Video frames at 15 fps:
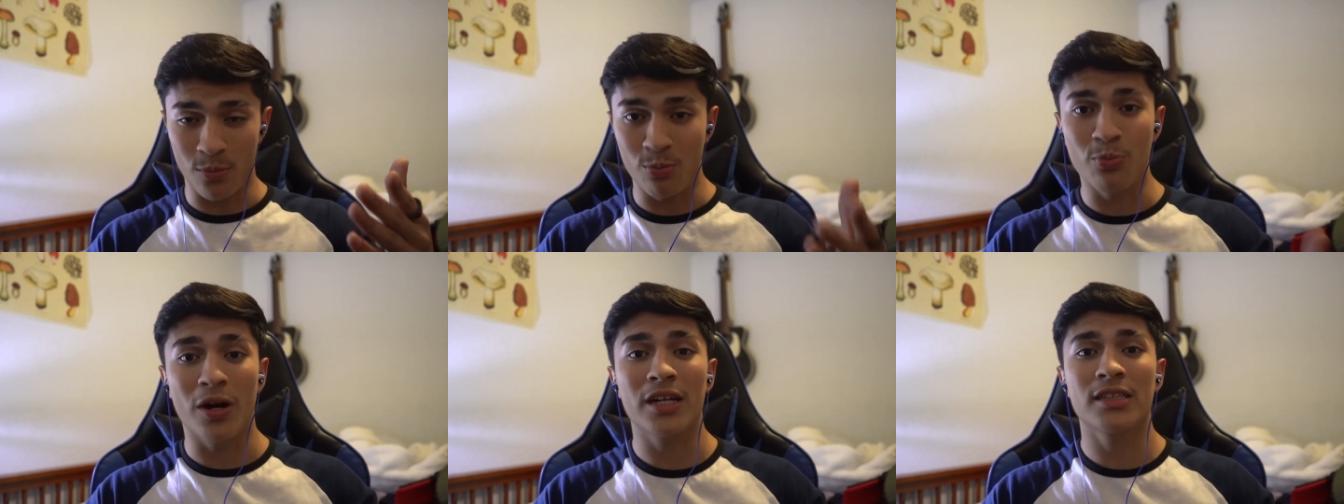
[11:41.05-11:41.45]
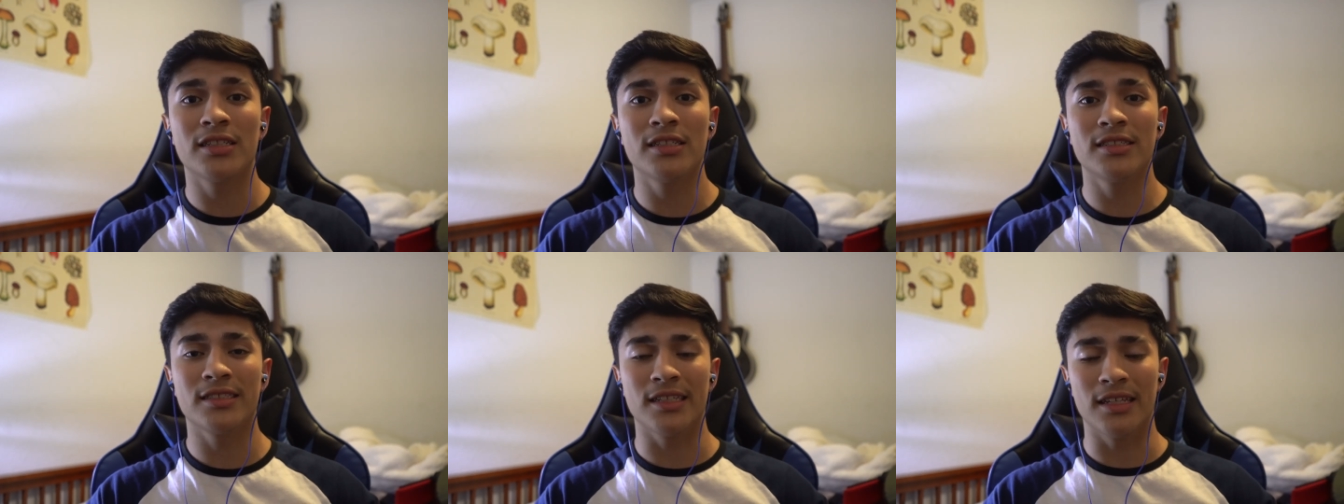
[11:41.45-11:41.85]

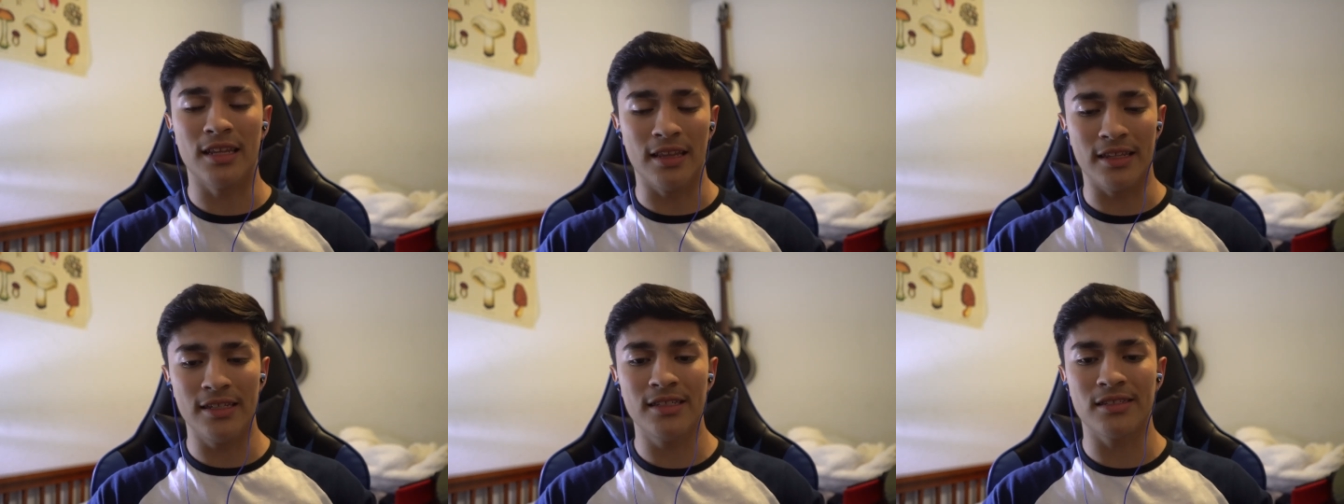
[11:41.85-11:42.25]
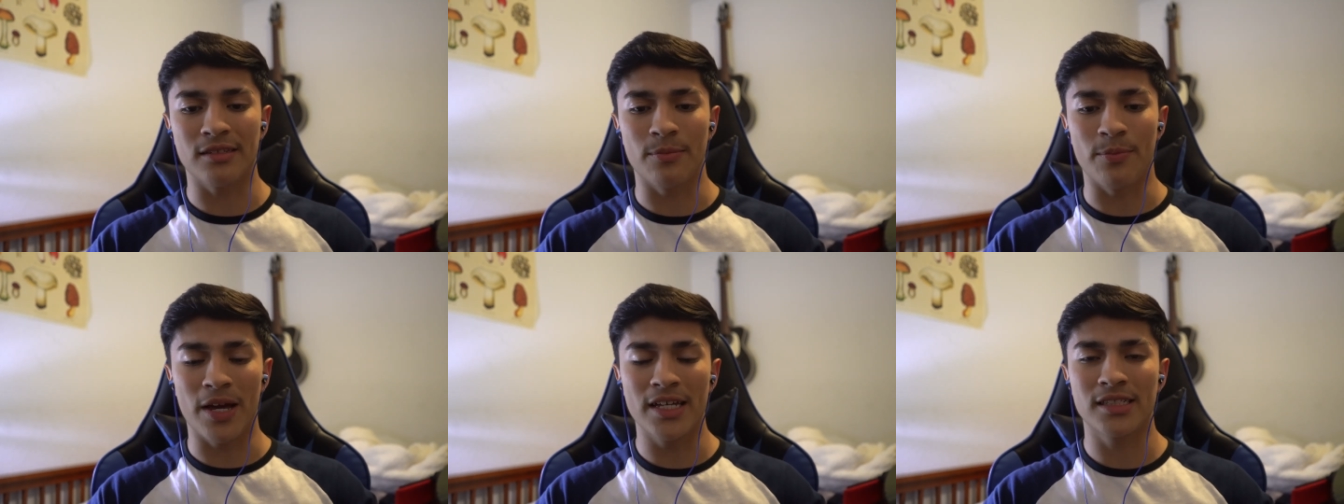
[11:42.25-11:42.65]
practice these
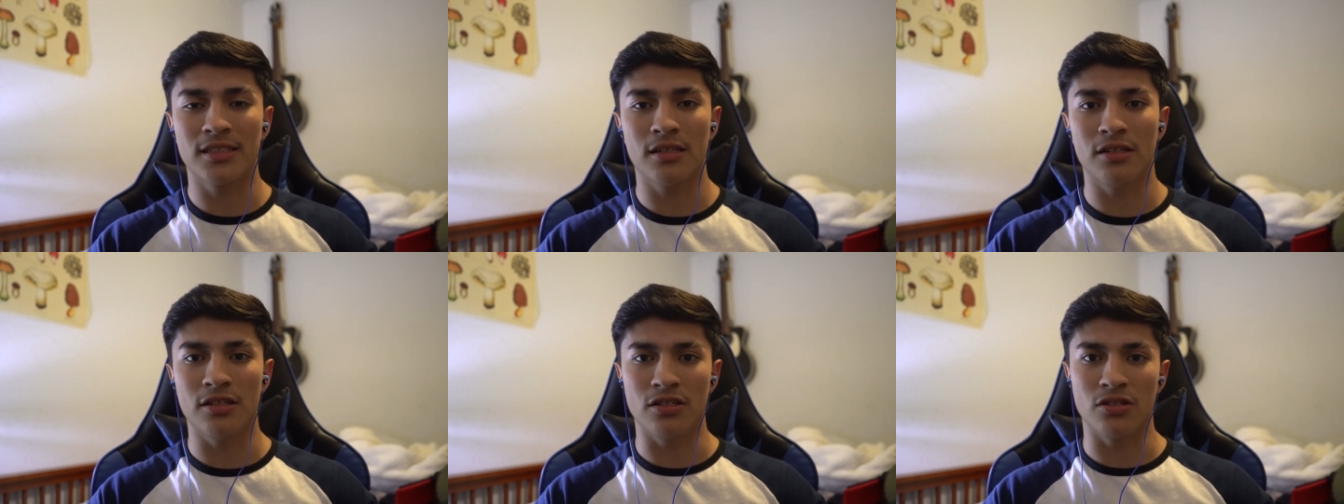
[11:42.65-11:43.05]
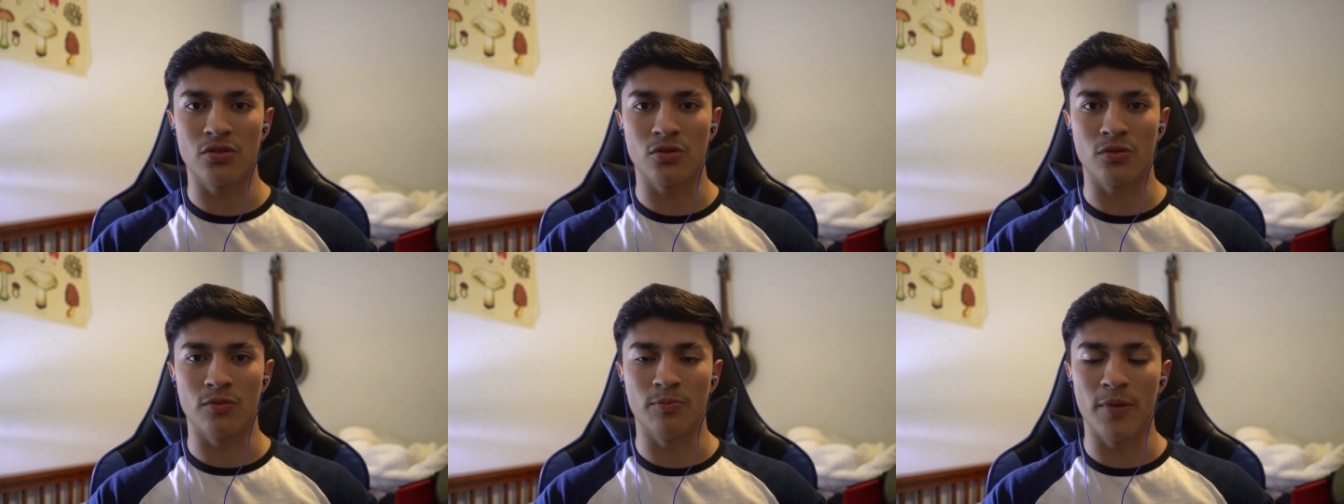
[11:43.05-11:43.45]
masculine
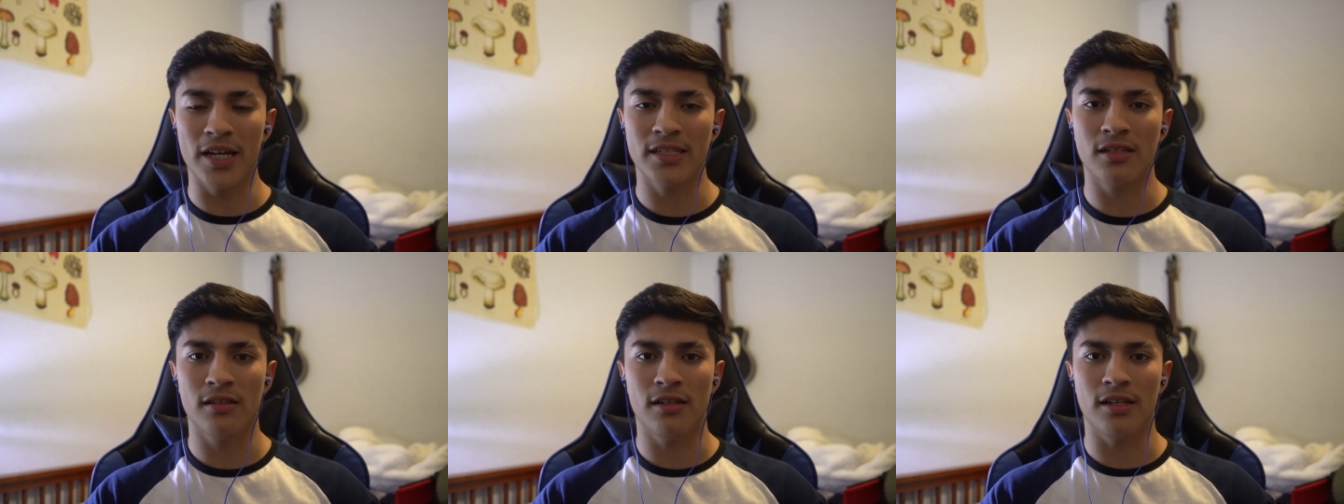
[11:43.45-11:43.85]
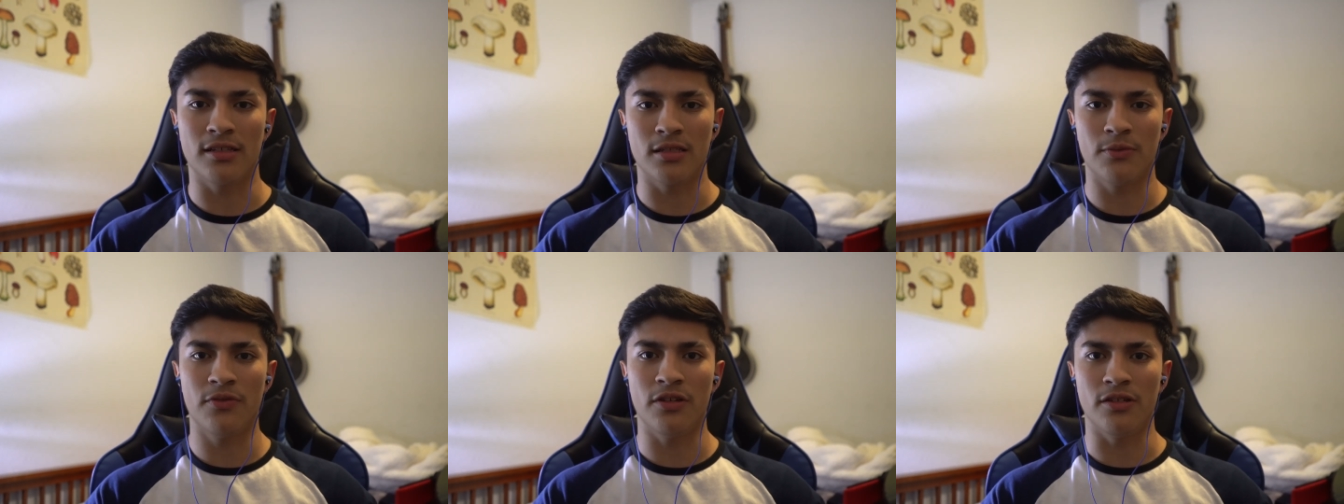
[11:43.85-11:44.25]
masculine
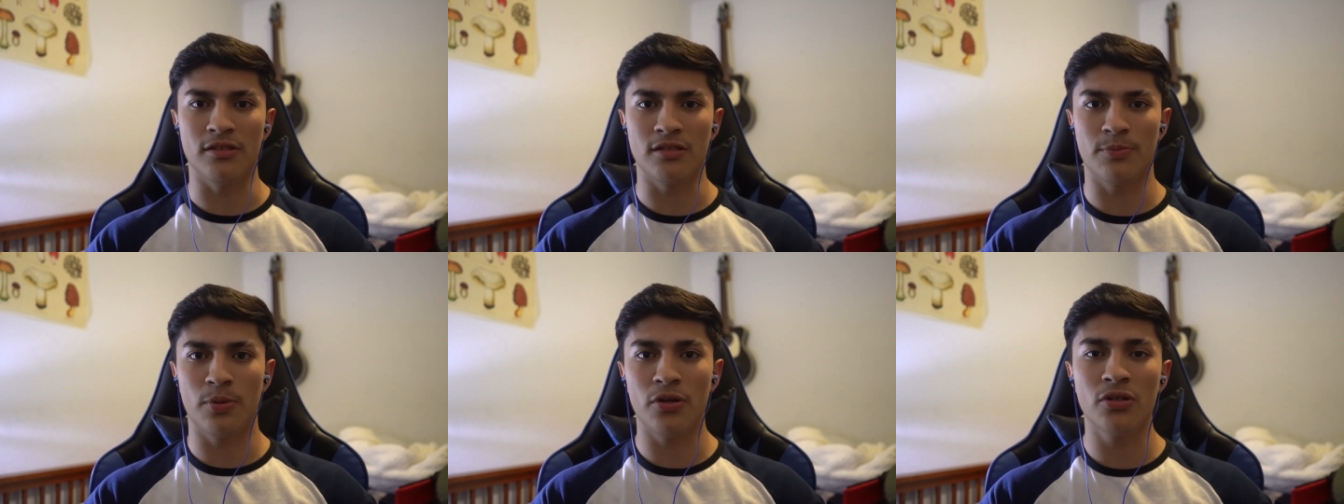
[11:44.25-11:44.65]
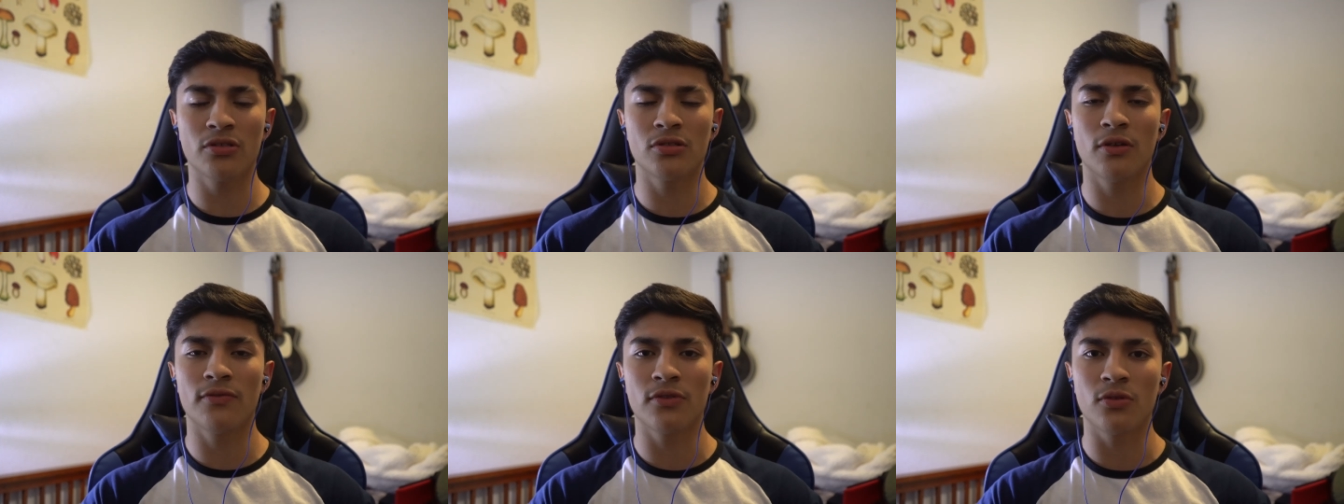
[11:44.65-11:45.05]
activities put
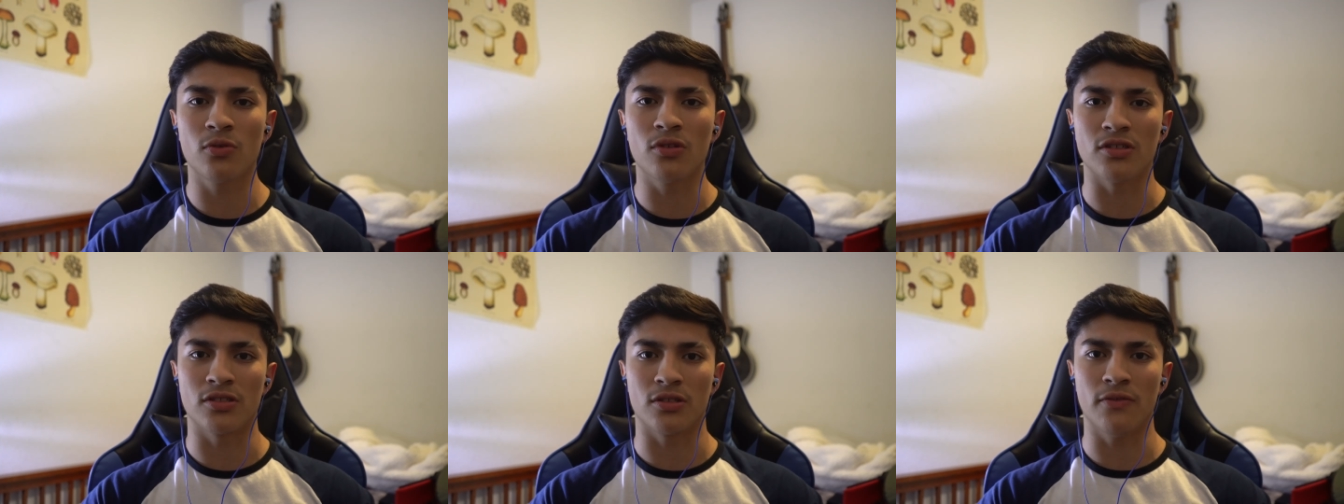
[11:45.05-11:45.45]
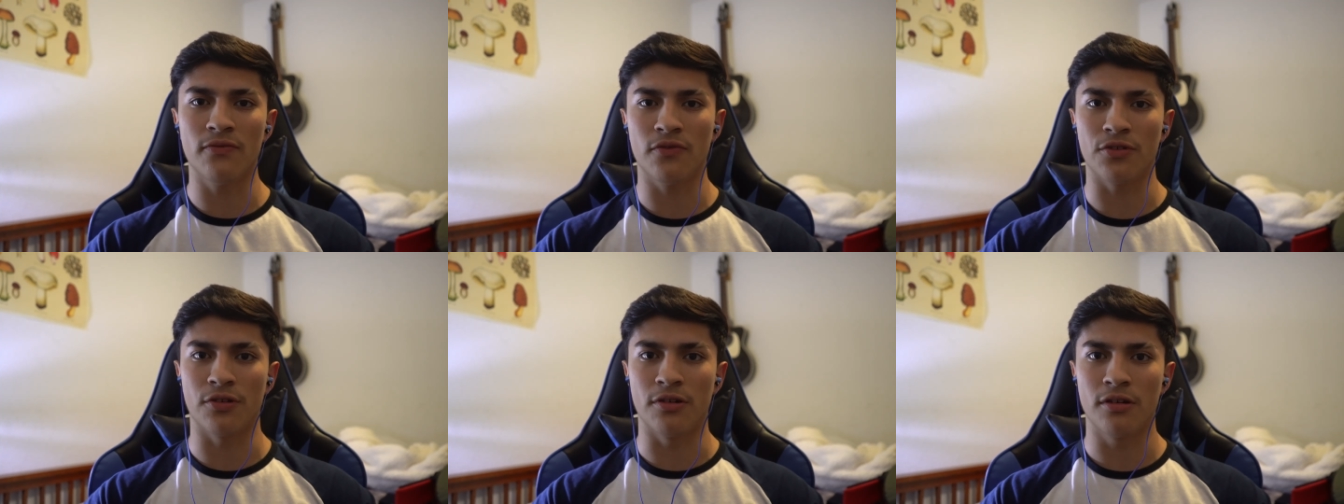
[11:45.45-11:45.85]
yourself through
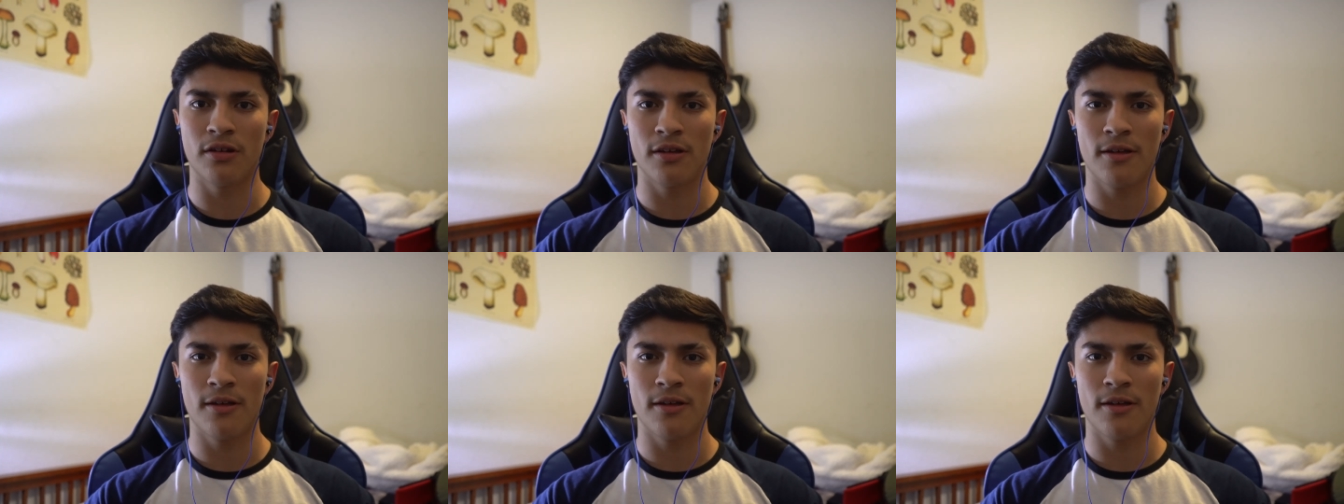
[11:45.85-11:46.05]
discomfort